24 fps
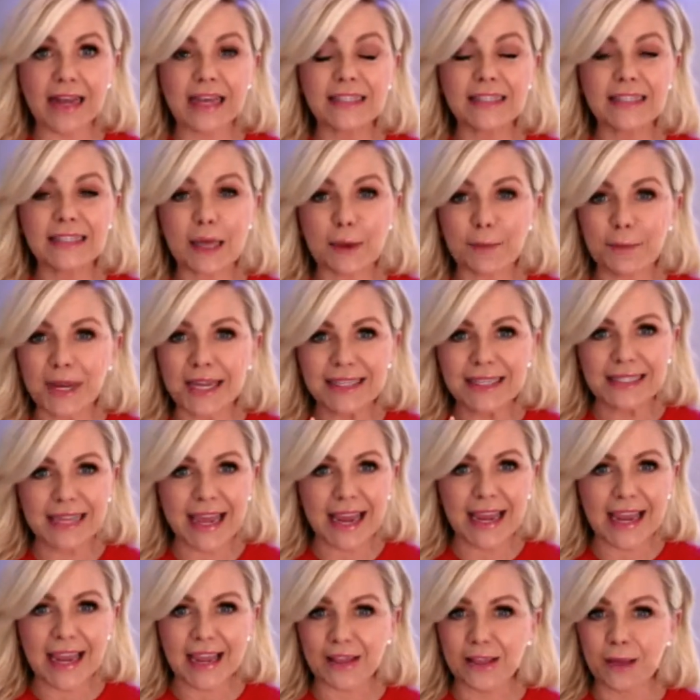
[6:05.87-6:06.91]
It's somebody
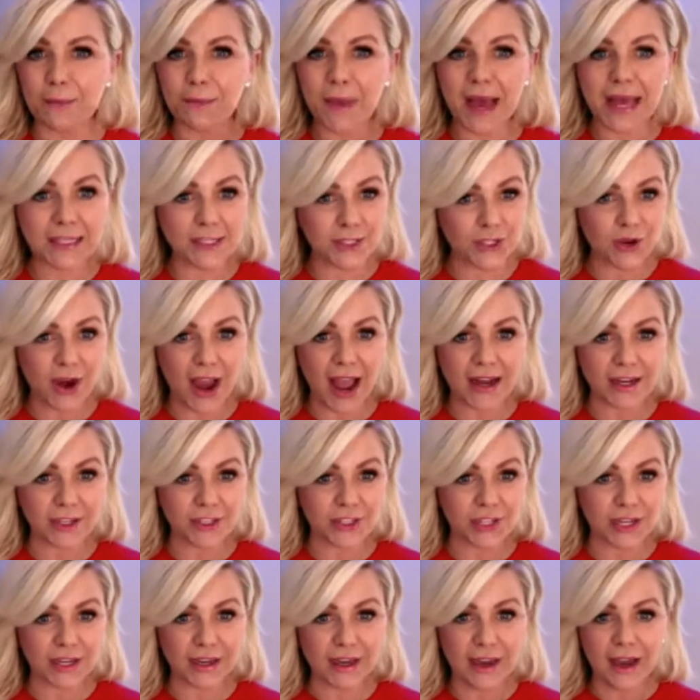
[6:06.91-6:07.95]
taking the best
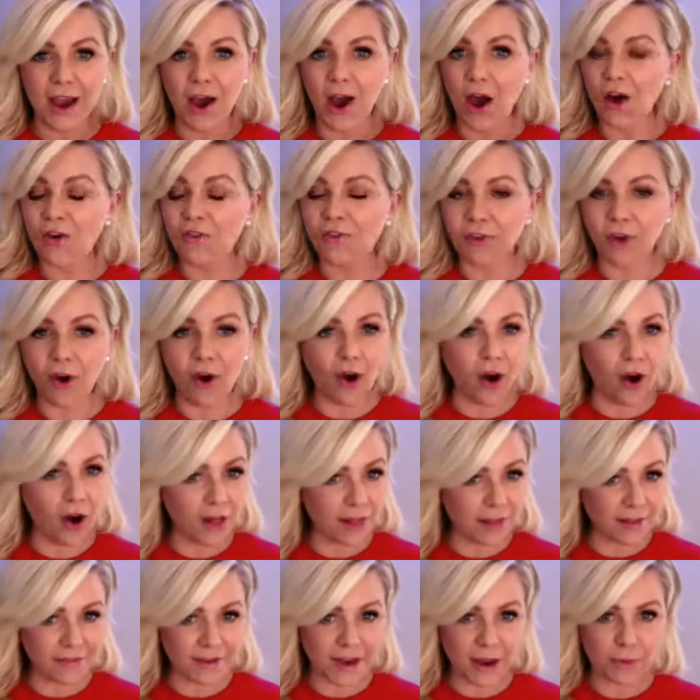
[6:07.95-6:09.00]
strategy of
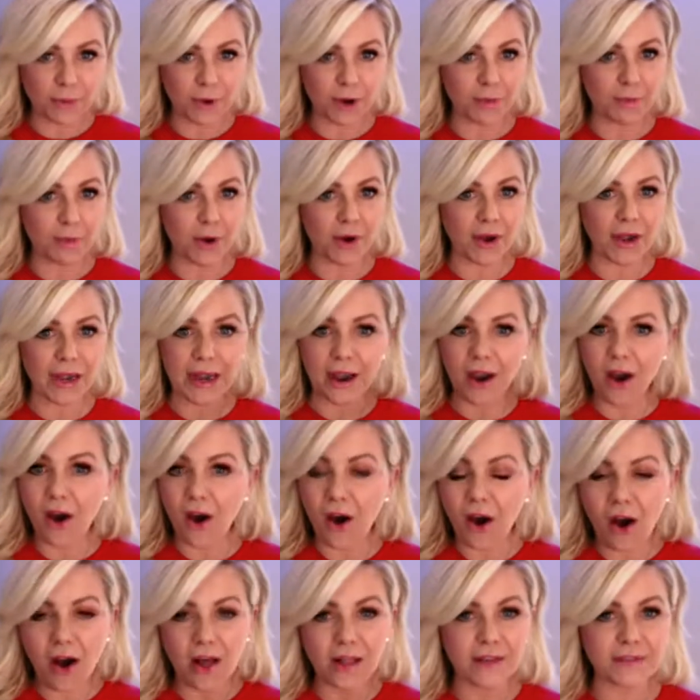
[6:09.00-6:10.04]
all of network marketing,
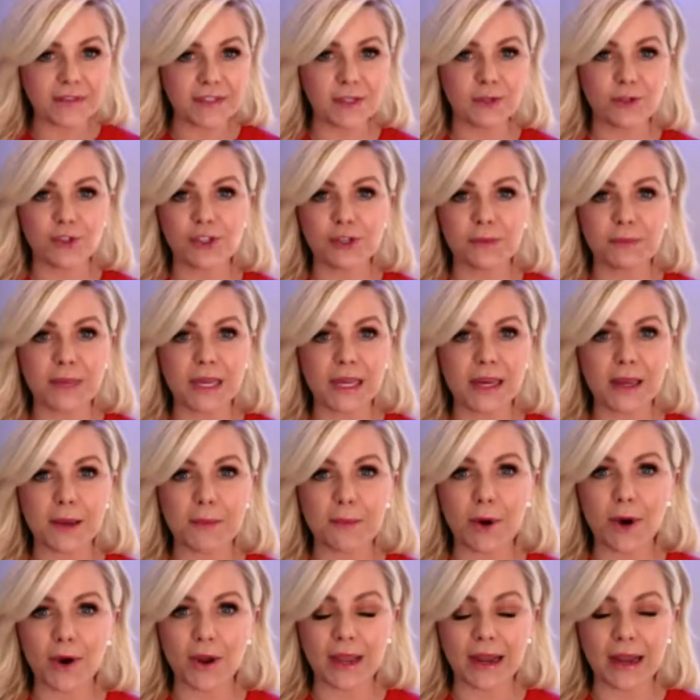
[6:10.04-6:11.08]
all of social media
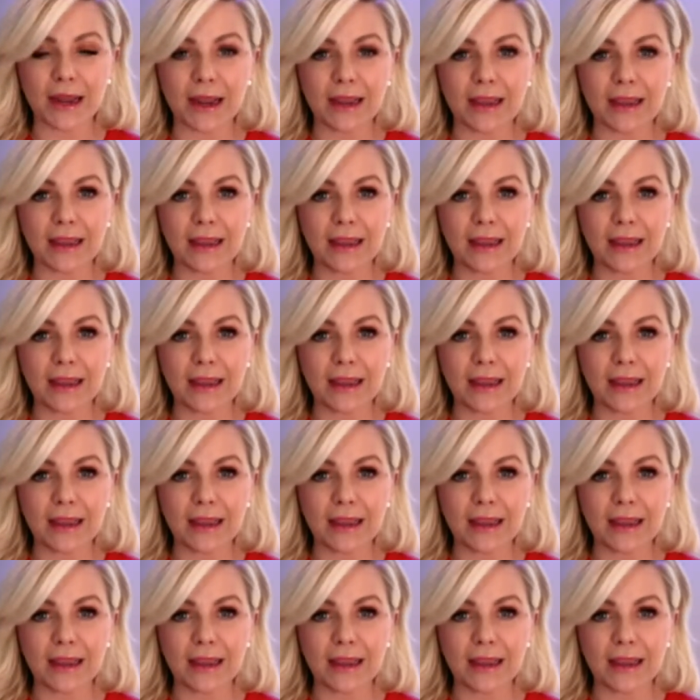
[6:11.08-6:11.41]
marketing,